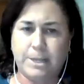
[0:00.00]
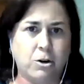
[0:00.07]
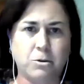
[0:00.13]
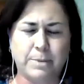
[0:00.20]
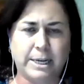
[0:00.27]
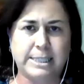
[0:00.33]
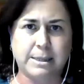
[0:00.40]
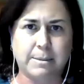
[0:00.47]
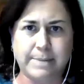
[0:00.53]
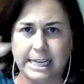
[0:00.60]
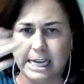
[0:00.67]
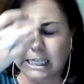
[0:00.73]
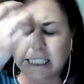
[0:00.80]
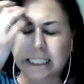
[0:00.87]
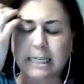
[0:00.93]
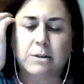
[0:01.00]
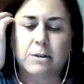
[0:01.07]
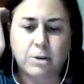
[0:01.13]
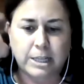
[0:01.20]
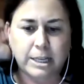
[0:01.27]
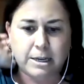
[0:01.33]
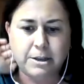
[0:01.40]
been owned by somebody else. I
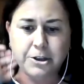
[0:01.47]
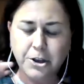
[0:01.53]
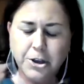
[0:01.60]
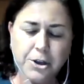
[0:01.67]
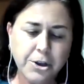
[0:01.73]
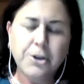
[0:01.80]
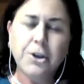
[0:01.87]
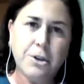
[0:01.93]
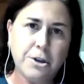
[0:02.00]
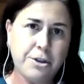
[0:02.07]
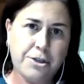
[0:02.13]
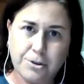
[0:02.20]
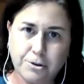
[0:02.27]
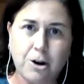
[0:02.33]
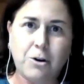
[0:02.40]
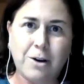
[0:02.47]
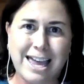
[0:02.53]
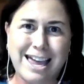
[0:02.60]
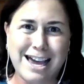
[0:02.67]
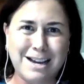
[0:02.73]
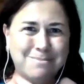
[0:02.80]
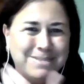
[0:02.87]
don't want to throw
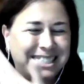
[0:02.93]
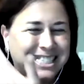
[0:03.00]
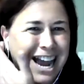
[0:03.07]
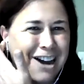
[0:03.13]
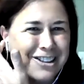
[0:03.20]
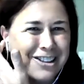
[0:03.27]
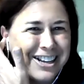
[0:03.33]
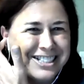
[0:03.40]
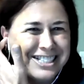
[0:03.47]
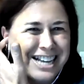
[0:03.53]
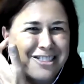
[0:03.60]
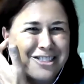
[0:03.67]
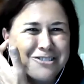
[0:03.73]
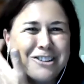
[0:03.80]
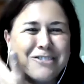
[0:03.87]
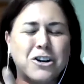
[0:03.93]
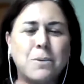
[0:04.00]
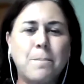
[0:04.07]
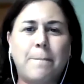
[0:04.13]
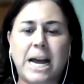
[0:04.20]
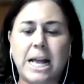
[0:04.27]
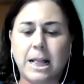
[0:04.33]
Hams down, down the
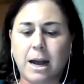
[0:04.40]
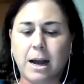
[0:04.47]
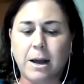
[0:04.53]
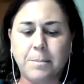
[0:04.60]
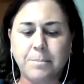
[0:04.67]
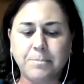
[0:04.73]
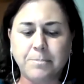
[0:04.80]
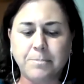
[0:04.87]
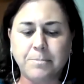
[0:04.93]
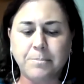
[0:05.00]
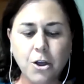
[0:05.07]
river, but um,